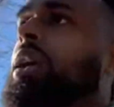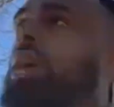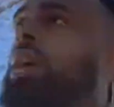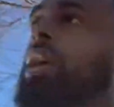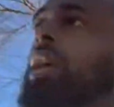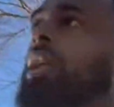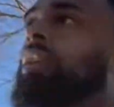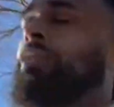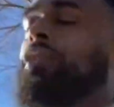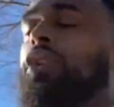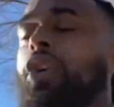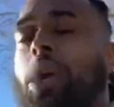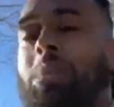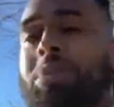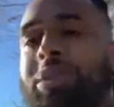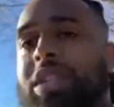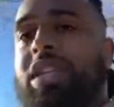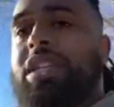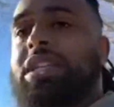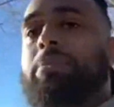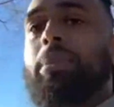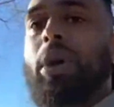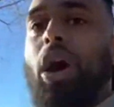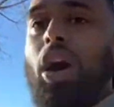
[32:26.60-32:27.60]
conform to
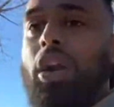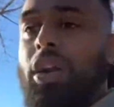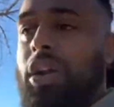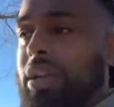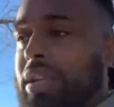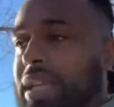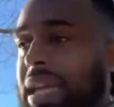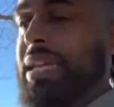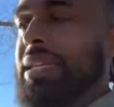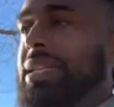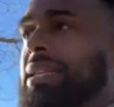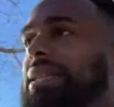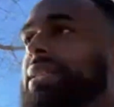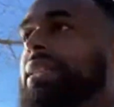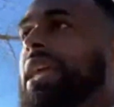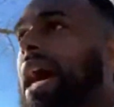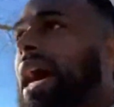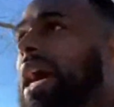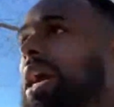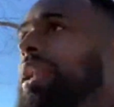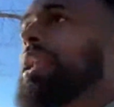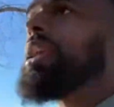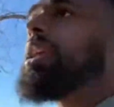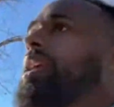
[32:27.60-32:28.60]
this modern day
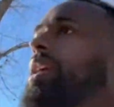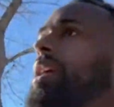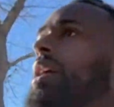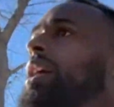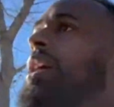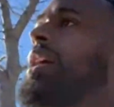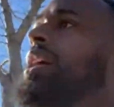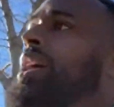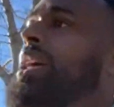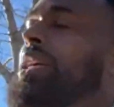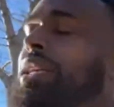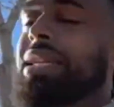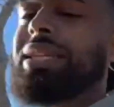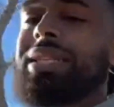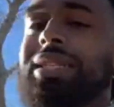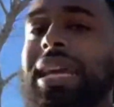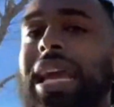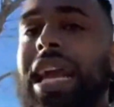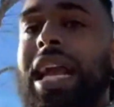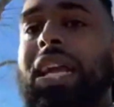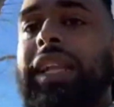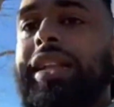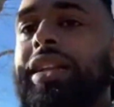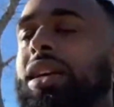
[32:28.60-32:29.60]
society, and just
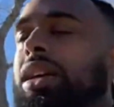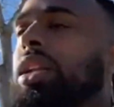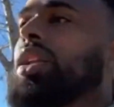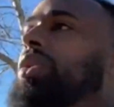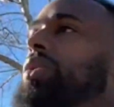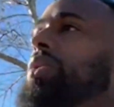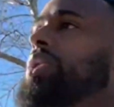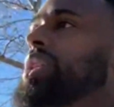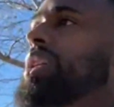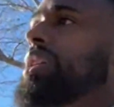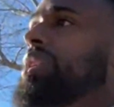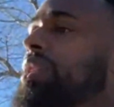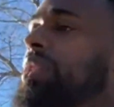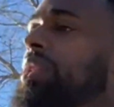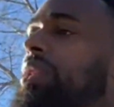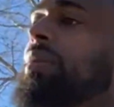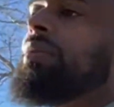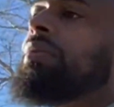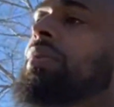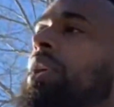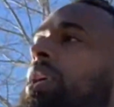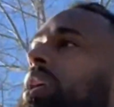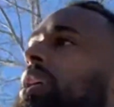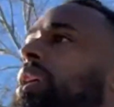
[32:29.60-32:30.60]
stay in the illusion.
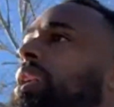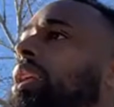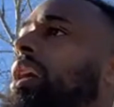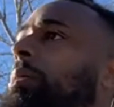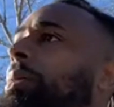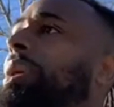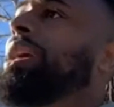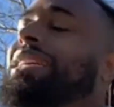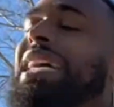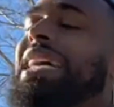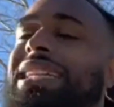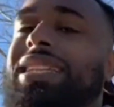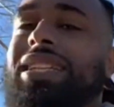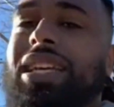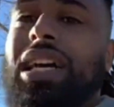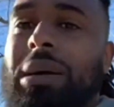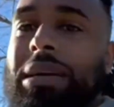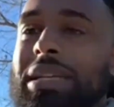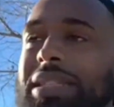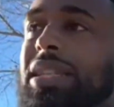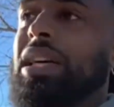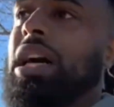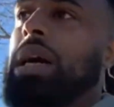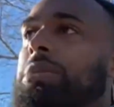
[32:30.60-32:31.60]
You know, because that's com
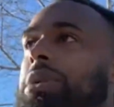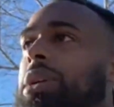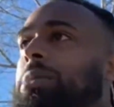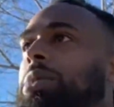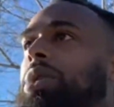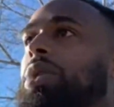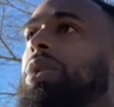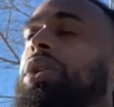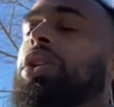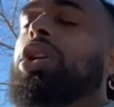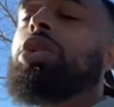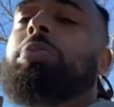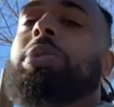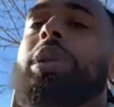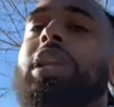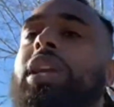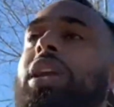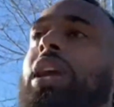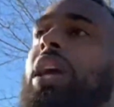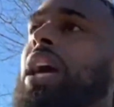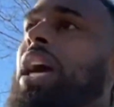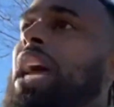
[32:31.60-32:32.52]
it's comfortable. You'll be